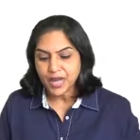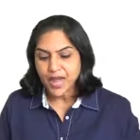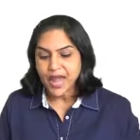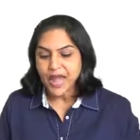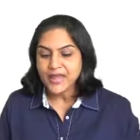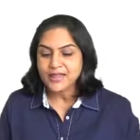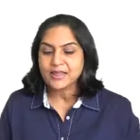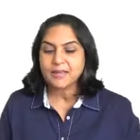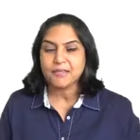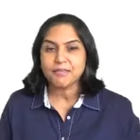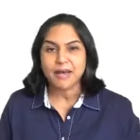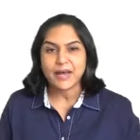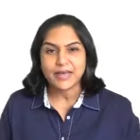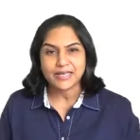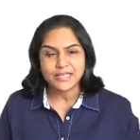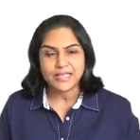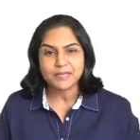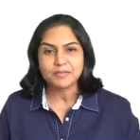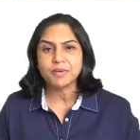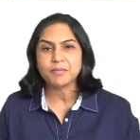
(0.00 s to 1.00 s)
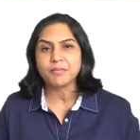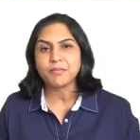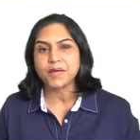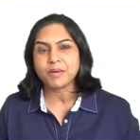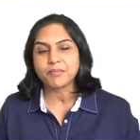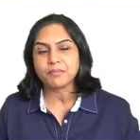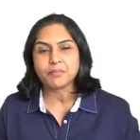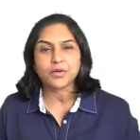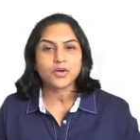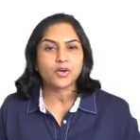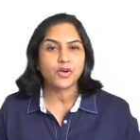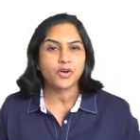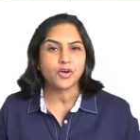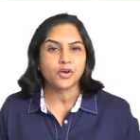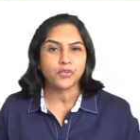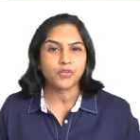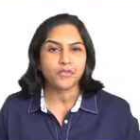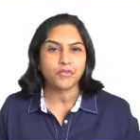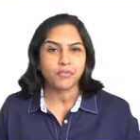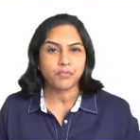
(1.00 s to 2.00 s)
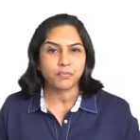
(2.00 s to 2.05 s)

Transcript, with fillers: and the maximum number of